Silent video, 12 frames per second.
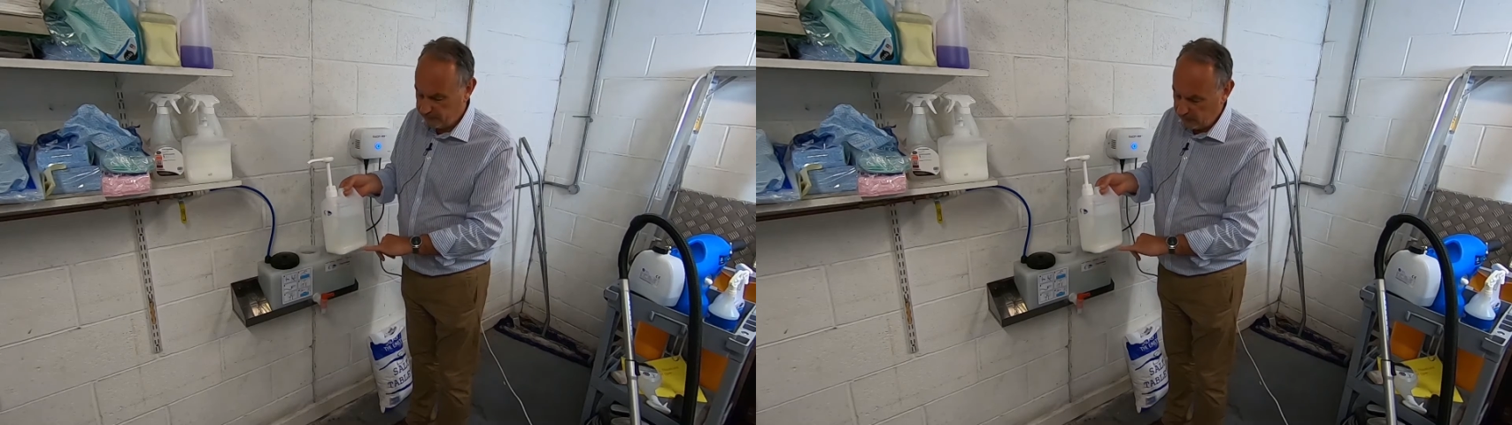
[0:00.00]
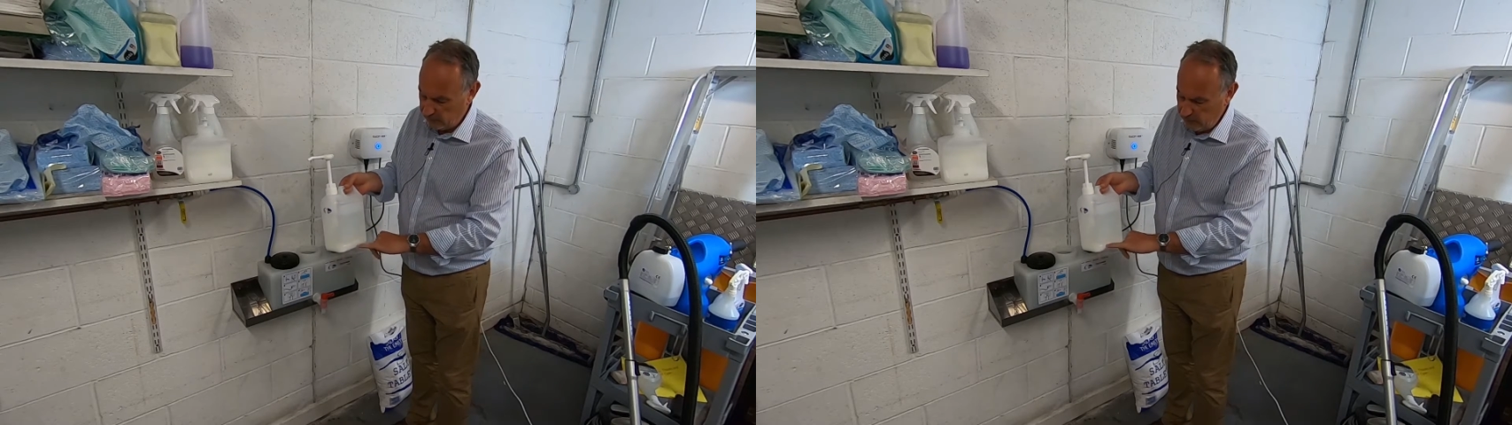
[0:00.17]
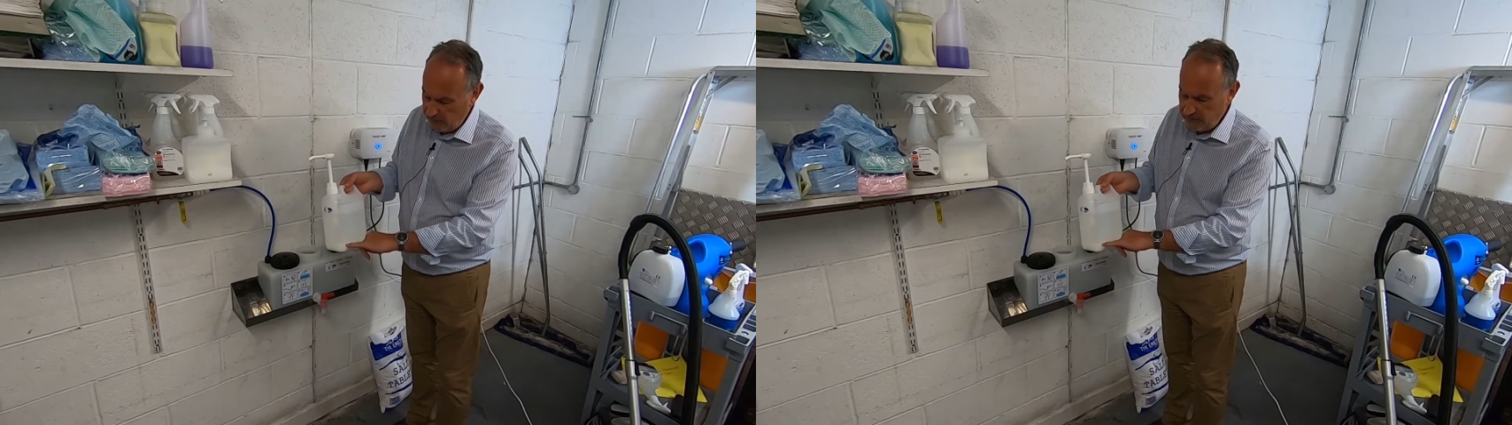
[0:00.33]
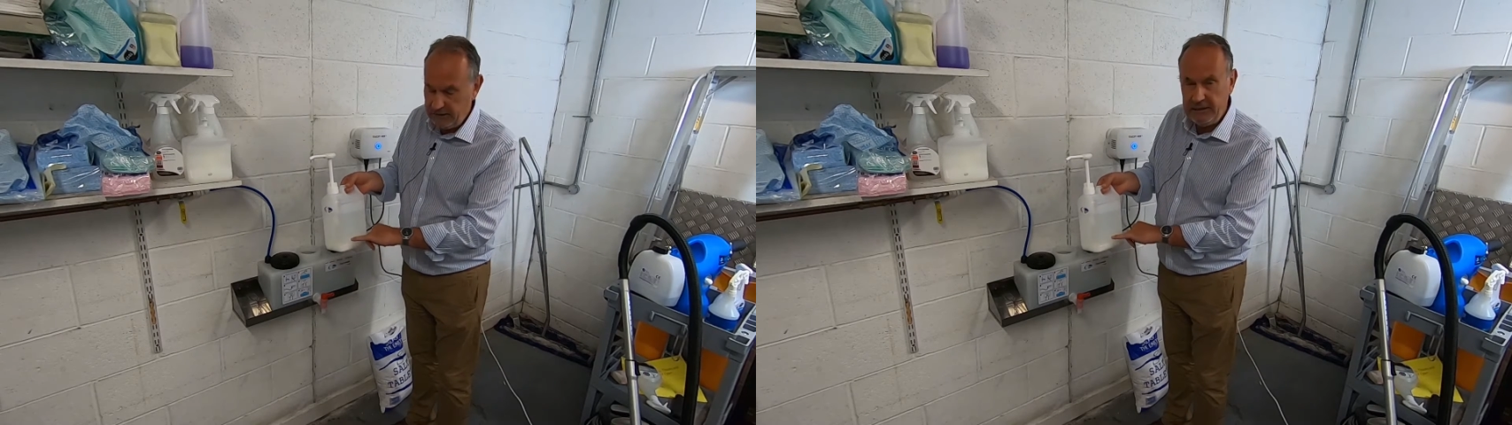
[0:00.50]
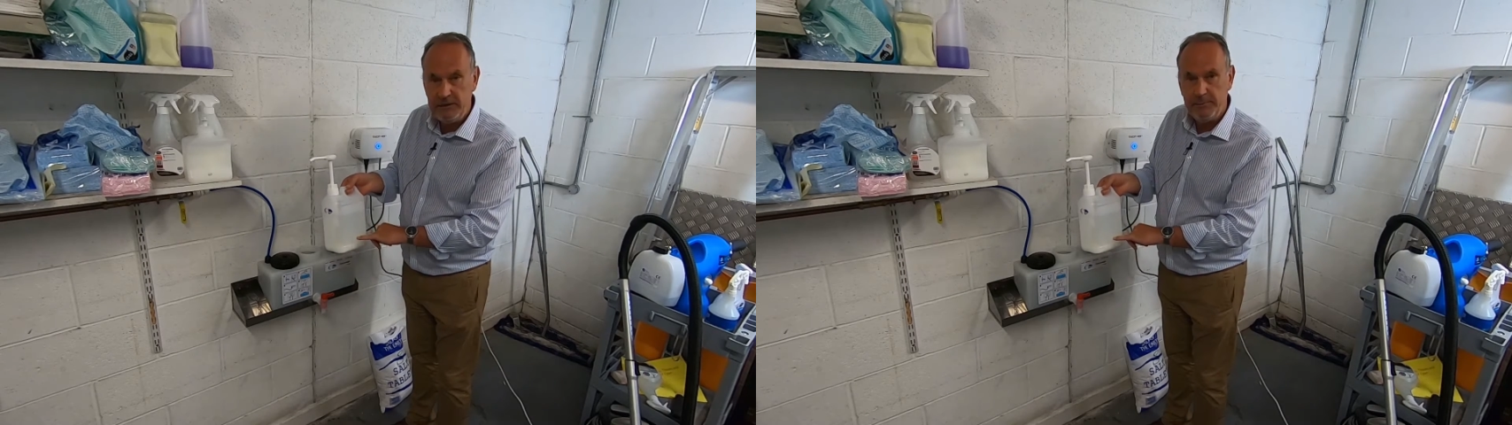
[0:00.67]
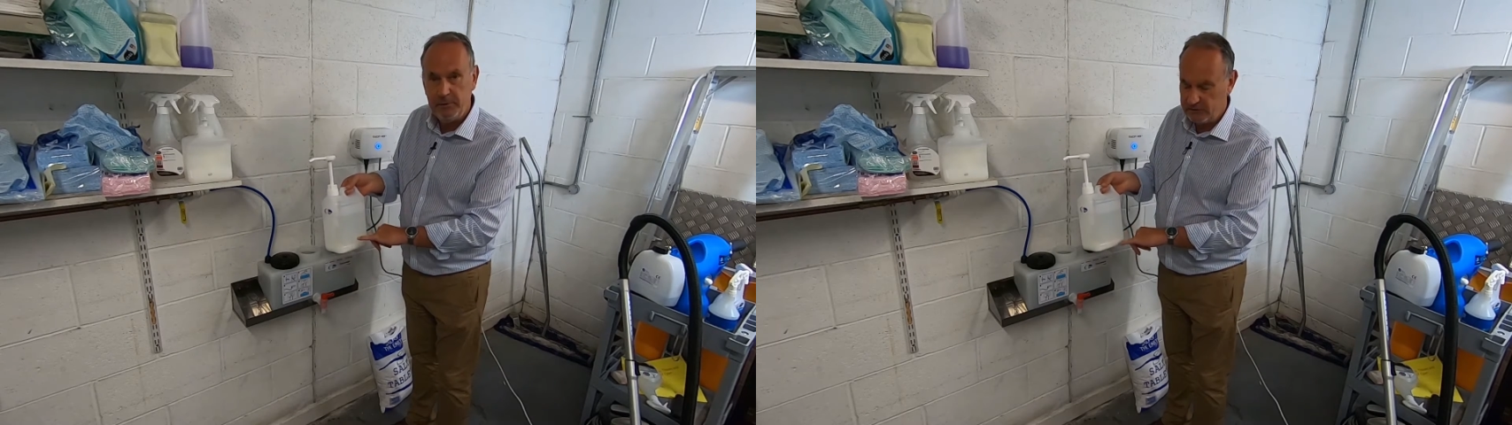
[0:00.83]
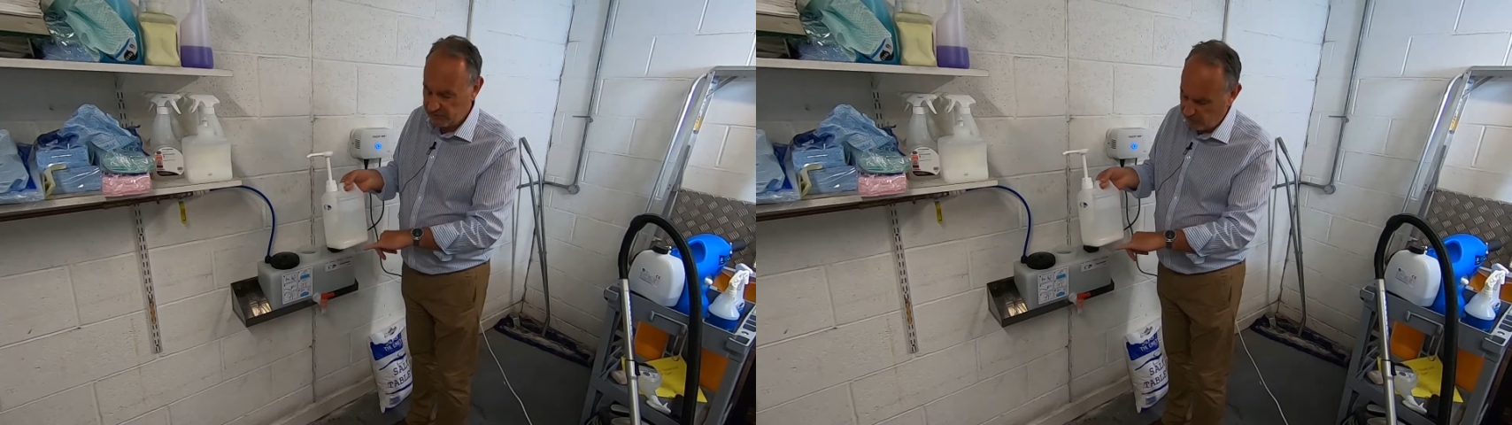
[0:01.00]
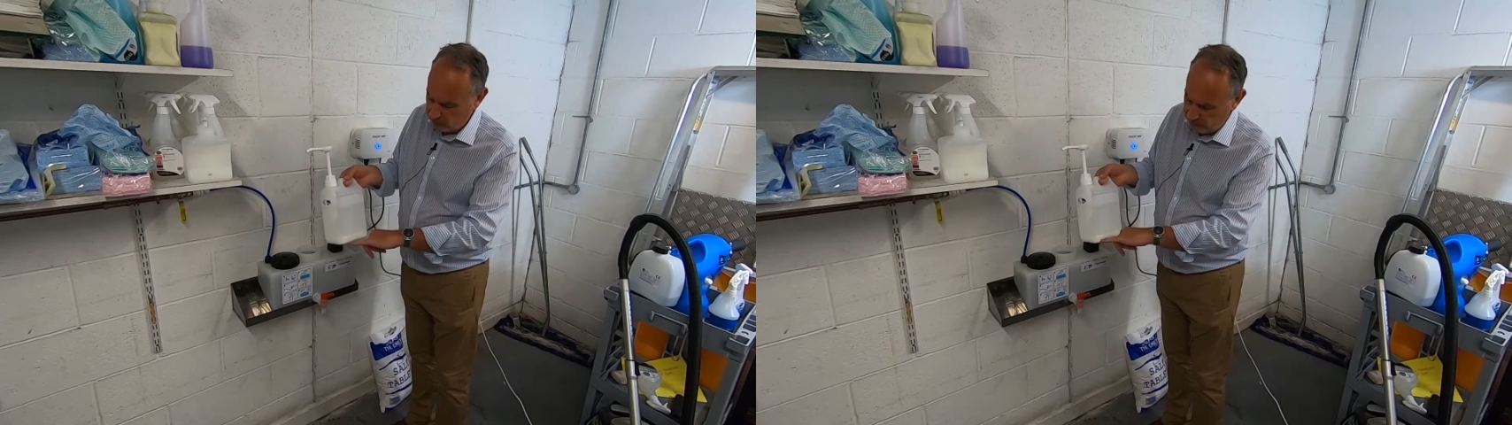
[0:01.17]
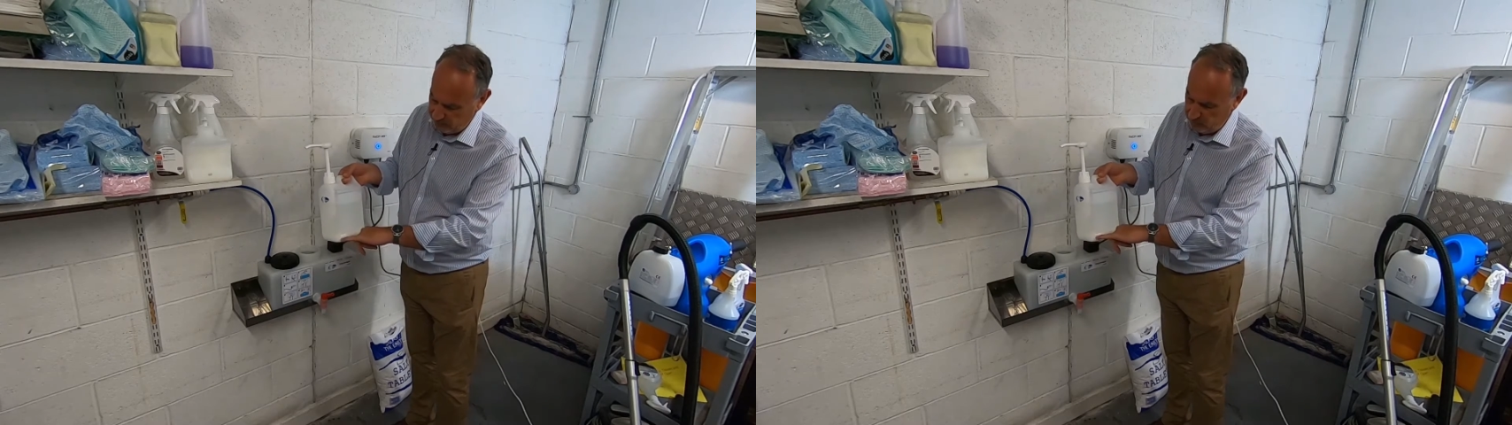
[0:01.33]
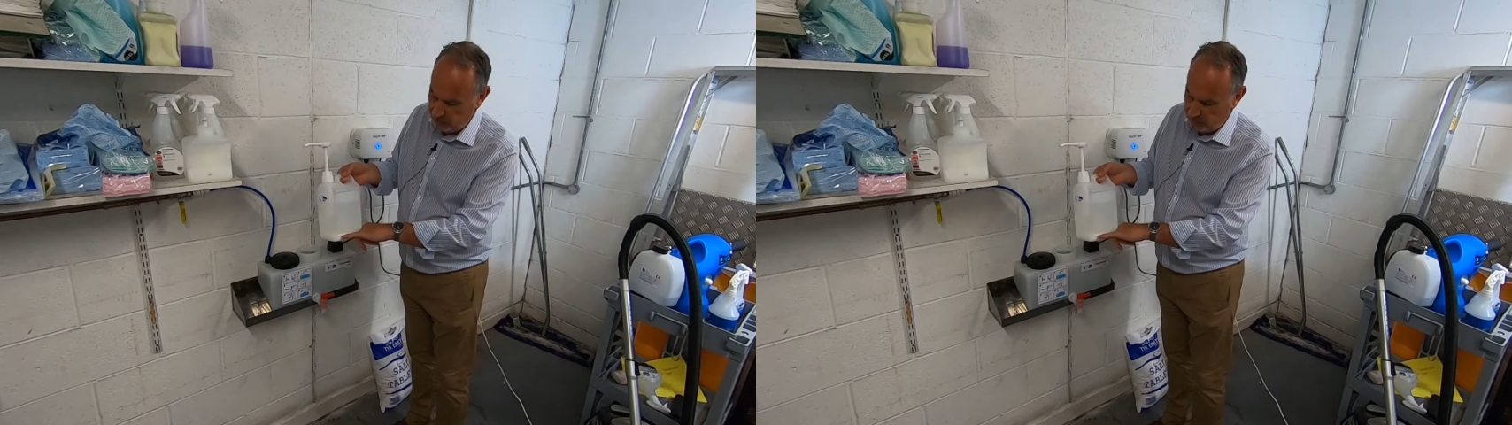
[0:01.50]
So you only need to put the salt in